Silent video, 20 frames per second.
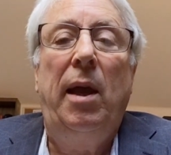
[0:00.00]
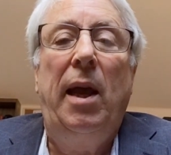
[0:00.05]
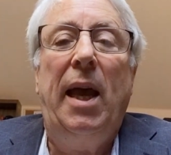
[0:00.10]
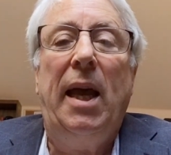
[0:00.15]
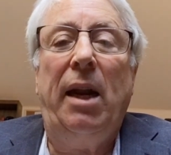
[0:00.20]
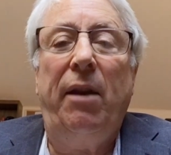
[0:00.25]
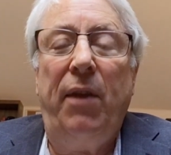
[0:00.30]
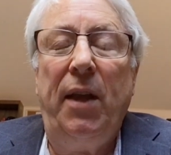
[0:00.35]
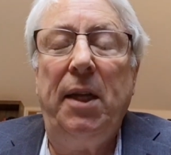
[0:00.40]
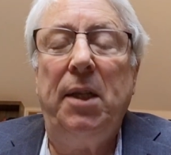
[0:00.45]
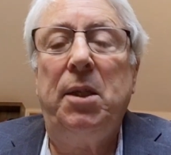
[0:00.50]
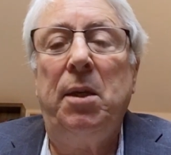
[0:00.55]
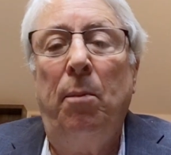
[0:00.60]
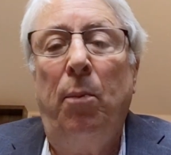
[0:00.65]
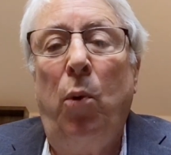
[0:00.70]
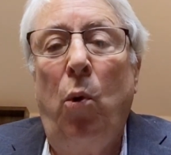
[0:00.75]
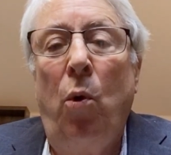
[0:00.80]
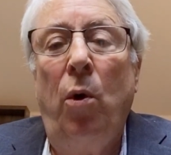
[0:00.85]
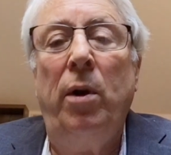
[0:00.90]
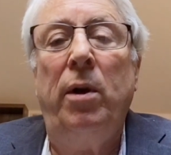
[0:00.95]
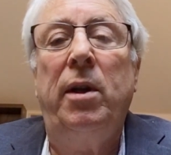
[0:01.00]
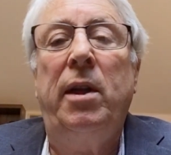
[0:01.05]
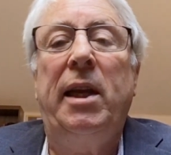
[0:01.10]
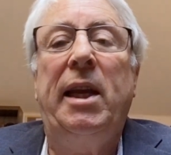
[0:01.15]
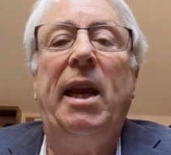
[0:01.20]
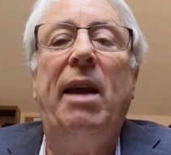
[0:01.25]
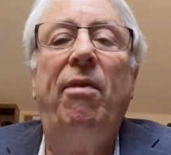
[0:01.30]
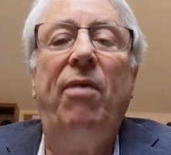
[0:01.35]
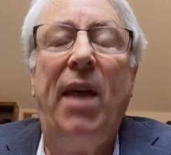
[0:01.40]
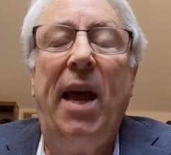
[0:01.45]
And I think it's important to
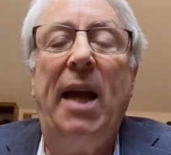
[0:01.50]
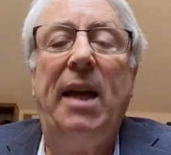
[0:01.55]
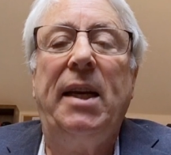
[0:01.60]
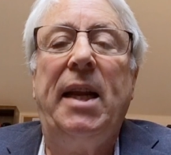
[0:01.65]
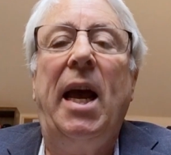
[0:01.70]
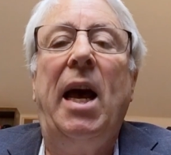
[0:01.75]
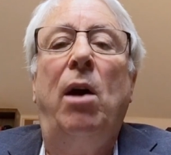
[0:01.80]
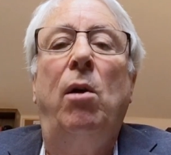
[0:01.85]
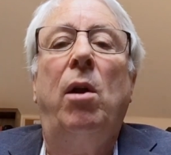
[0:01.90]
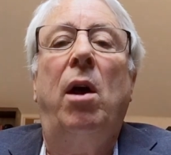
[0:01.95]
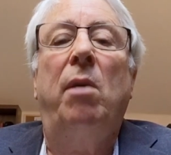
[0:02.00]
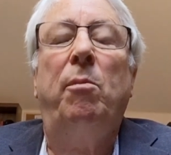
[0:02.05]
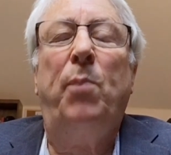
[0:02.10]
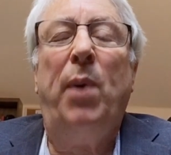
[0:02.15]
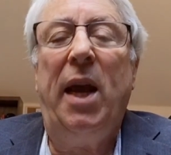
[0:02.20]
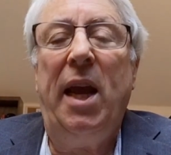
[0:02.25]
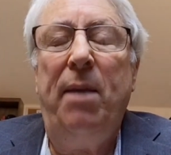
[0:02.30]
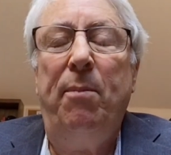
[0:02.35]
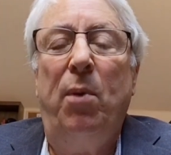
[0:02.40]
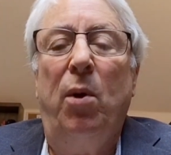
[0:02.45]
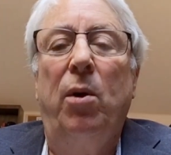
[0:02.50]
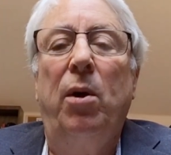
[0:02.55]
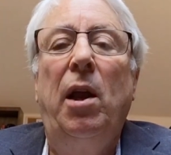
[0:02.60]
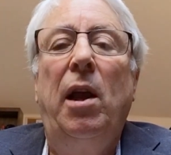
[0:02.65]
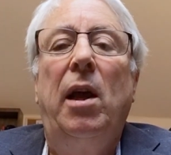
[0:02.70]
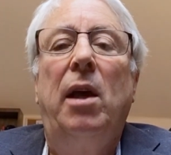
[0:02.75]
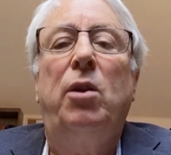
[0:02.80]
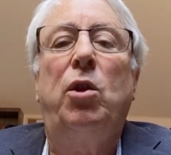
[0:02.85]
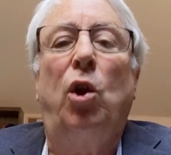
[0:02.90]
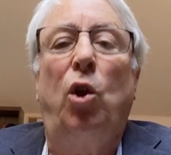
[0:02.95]
get that down on paper
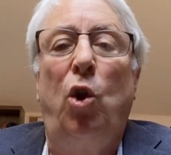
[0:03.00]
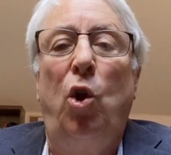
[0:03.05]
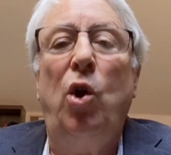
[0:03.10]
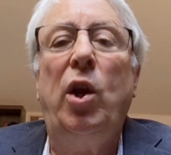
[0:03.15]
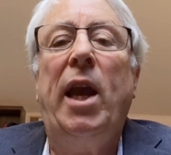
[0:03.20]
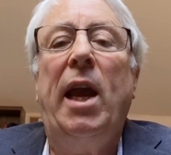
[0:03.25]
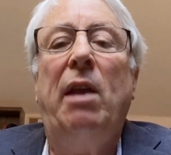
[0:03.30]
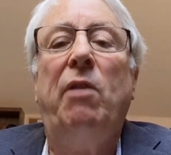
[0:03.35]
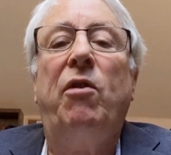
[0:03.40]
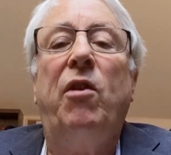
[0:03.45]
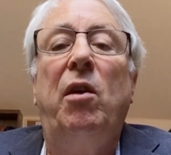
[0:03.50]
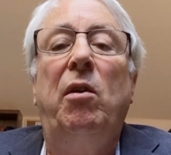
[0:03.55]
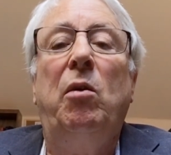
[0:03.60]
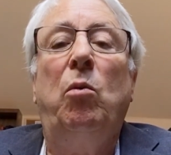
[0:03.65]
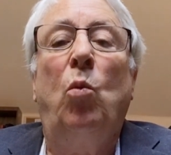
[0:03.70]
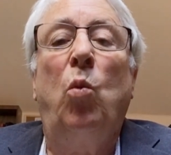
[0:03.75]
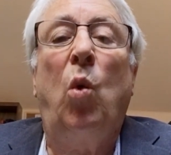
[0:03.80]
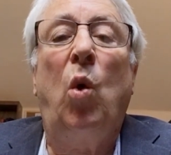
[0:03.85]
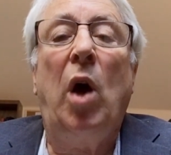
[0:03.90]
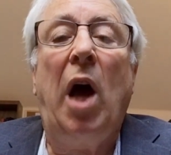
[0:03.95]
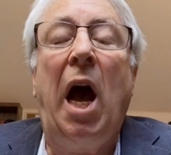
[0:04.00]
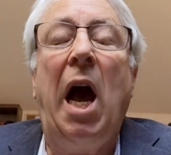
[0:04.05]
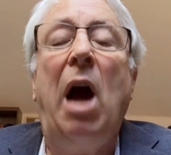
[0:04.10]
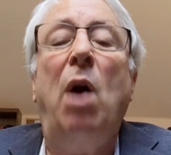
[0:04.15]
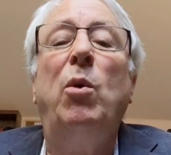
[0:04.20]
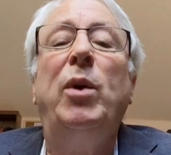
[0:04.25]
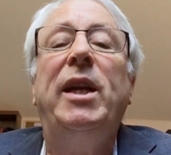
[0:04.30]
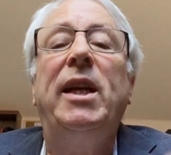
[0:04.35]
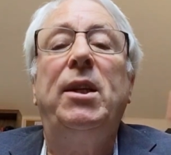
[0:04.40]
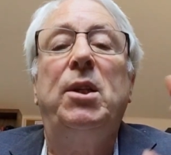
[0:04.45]
to look at
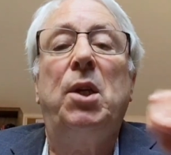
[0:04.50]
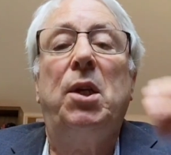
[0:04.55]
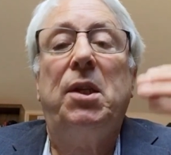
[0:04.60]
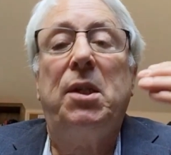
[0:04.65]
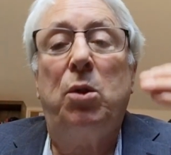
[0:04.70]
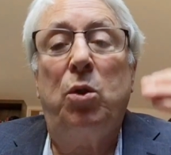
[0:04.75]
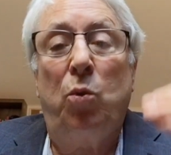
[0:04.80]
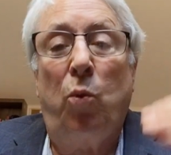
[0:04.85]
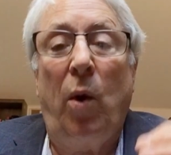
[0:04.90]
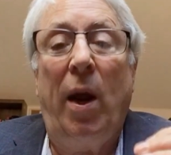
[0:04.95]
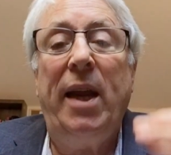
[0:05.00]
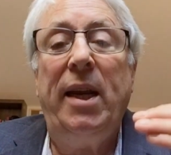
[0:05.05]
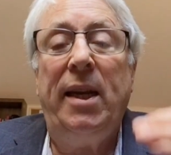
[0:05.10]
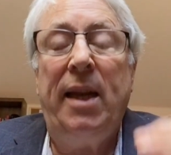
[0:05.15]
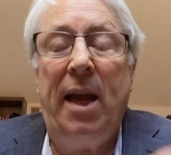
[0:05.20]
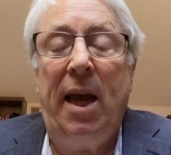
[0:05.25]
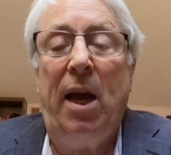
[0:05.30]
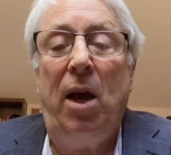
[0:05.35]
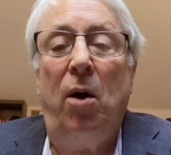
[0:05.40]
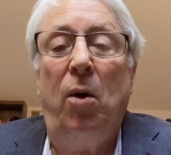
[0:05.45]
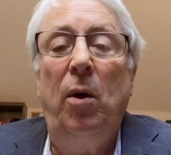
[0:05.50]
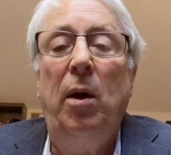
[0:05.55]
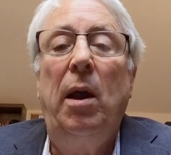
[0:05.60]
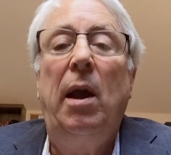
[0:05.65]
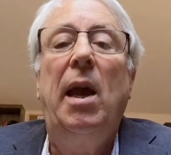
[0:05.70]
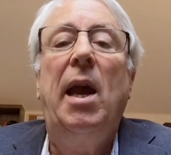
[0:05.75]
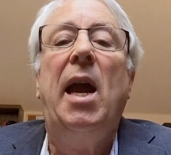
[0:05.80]
how it exists right now.